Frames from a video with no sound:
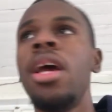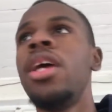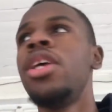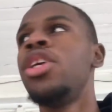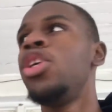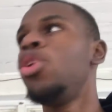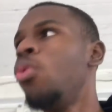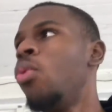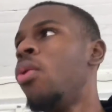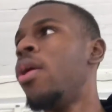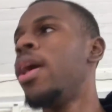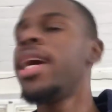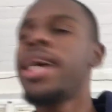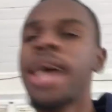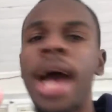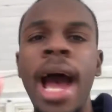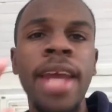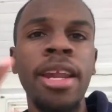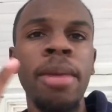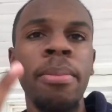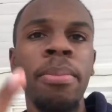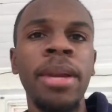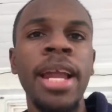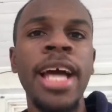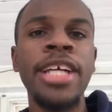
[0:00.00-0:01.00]
You want God
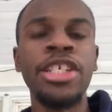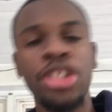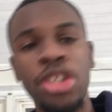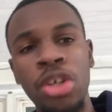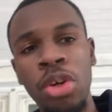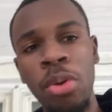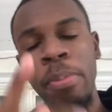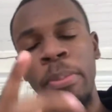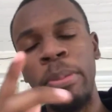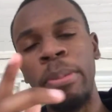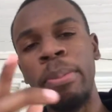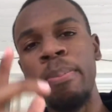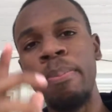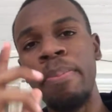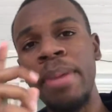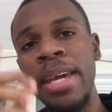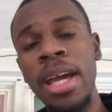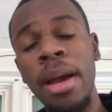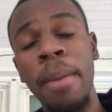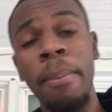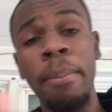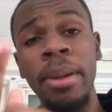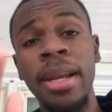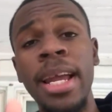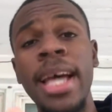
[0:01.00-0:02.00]
to bless you, be
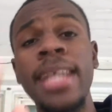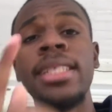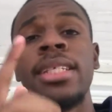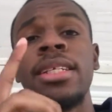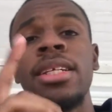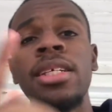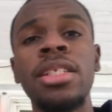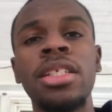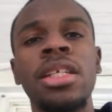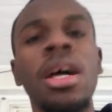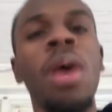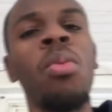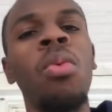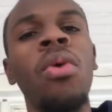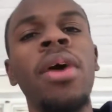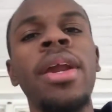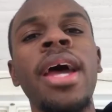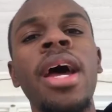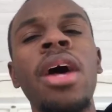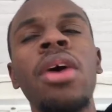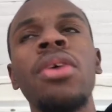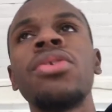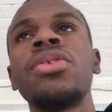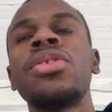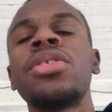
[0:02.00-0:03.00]
a blessing to someone
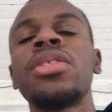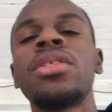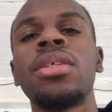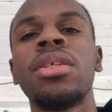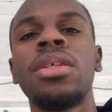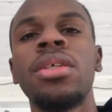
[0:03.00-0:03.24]
else.